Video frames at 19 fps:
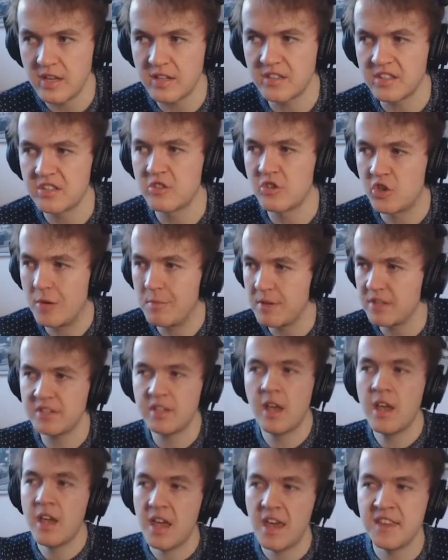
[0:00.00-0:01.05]
things into
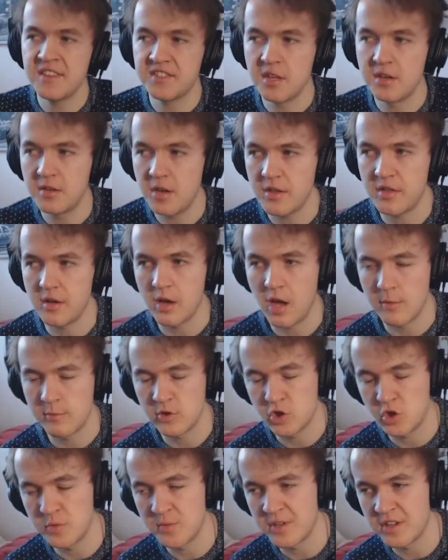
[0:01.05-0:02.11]
chimneys. It's another, I'm
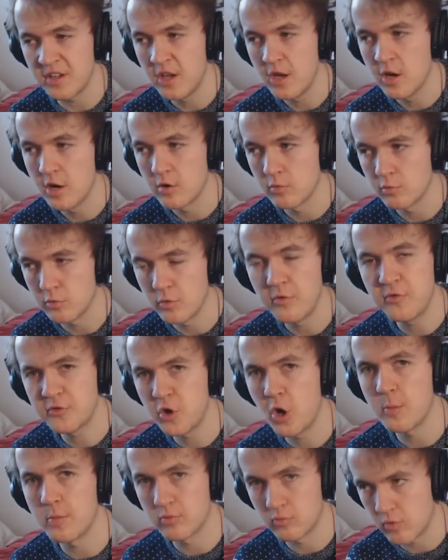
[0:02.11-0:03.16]
assuming,
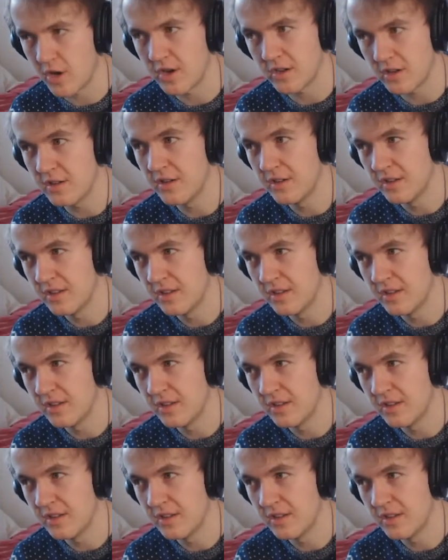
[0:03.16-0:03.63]
rooftop runner.